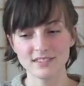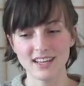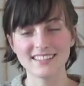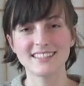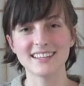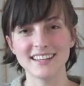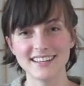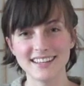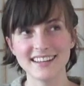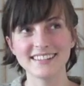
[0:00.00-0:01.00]
I
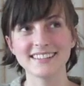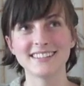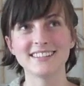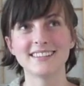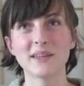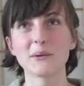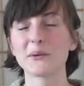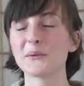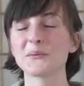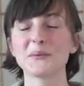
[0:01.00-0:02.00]
did, and they
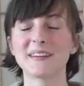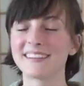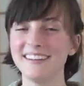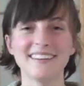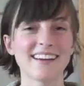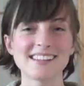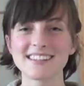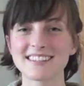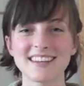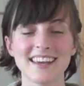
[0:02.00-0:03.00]
were really
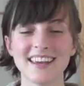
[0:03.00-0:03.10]
nice.